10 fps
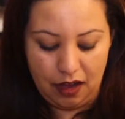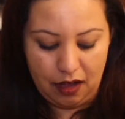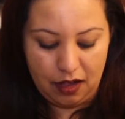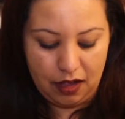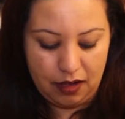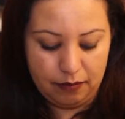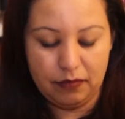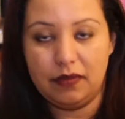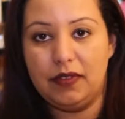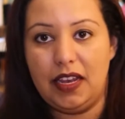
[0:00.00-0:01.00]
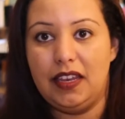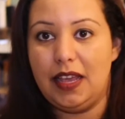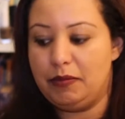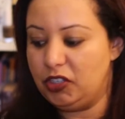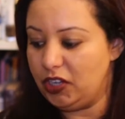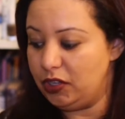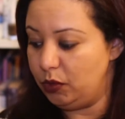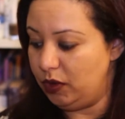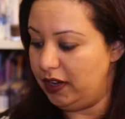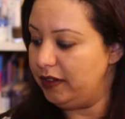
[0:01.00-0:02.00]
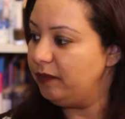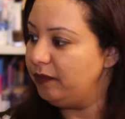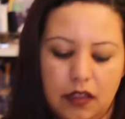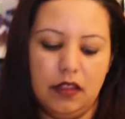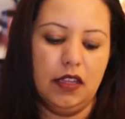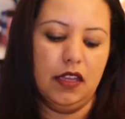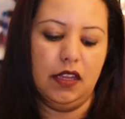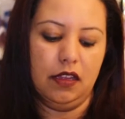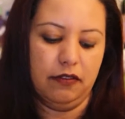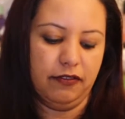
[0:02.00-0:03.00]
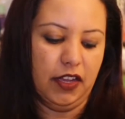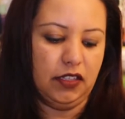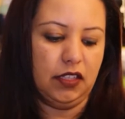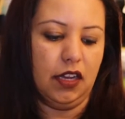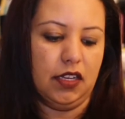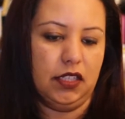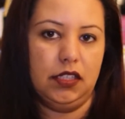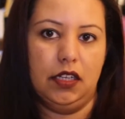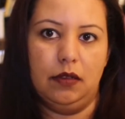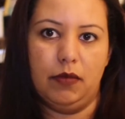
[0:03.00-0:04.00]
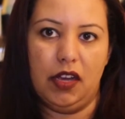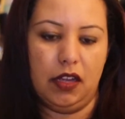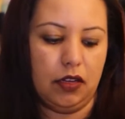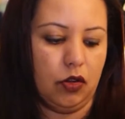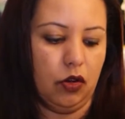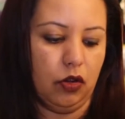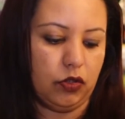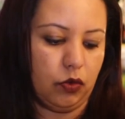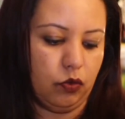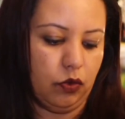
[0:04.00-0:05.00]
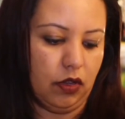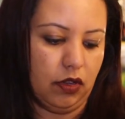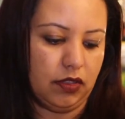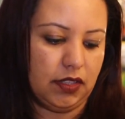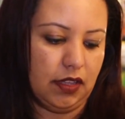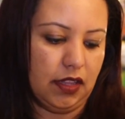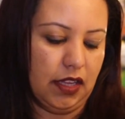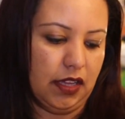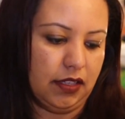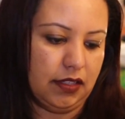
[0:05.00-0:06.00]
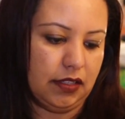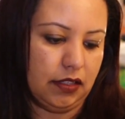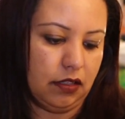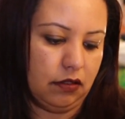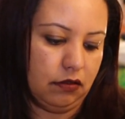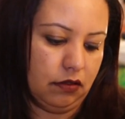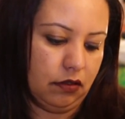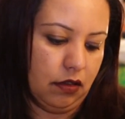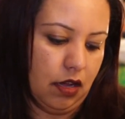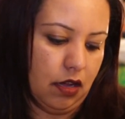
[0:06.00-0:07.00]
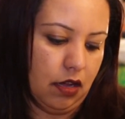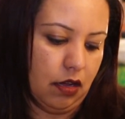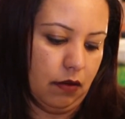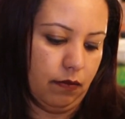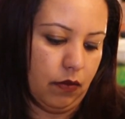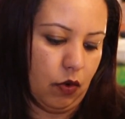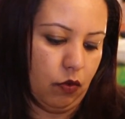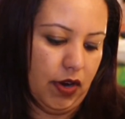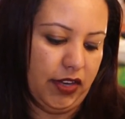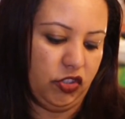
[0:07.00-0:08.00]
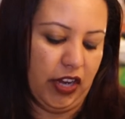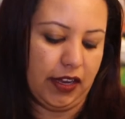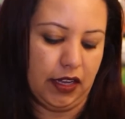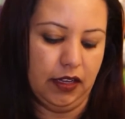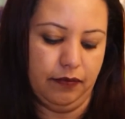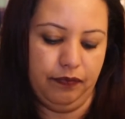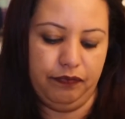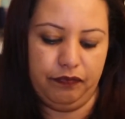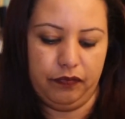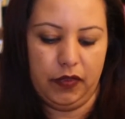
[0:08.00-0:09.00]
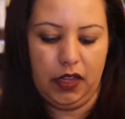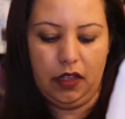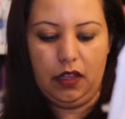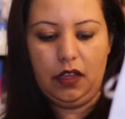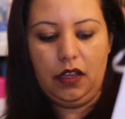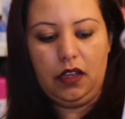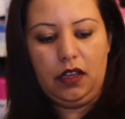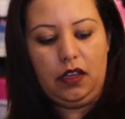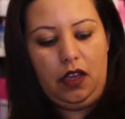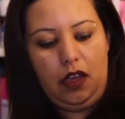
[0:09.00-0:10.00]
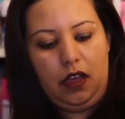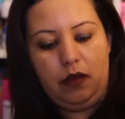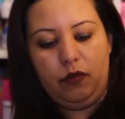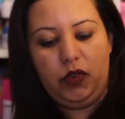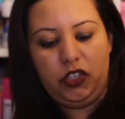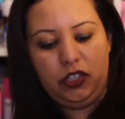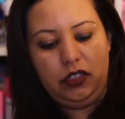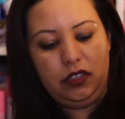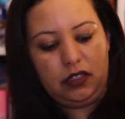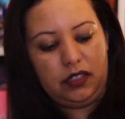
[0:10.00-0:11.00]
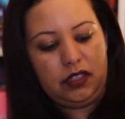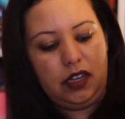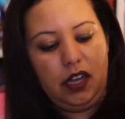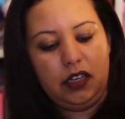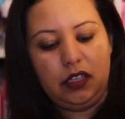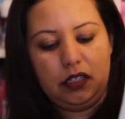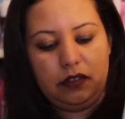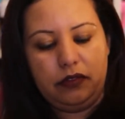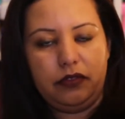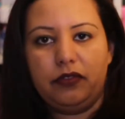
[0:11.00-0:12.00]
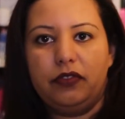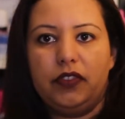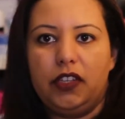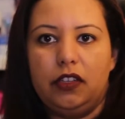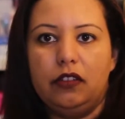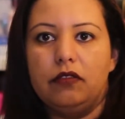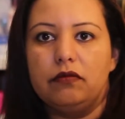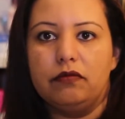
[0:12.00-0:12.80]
Um, let me show you why. The first item I got was this um, white jacket, um, which looked kind of cute